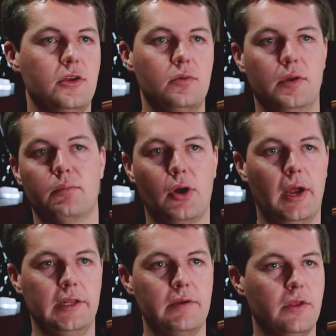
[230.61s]
and you can
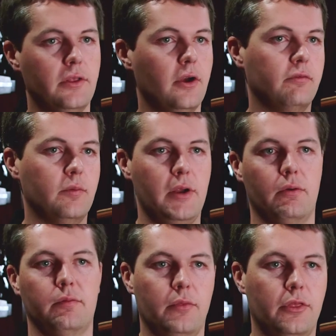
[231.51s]
probably leave it in there for
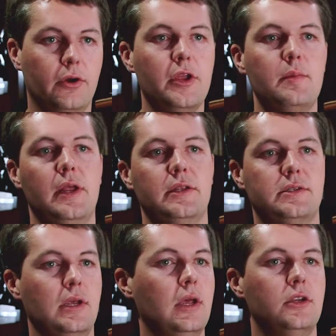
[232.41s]
anywhere from 30
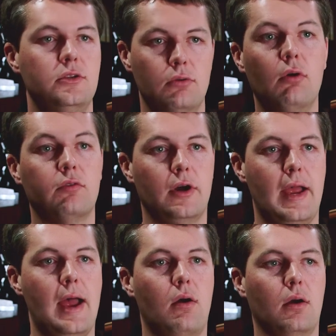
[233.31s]
minutes to over an
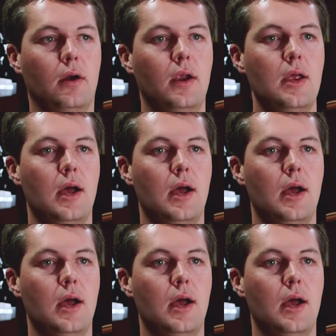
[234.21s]
hour.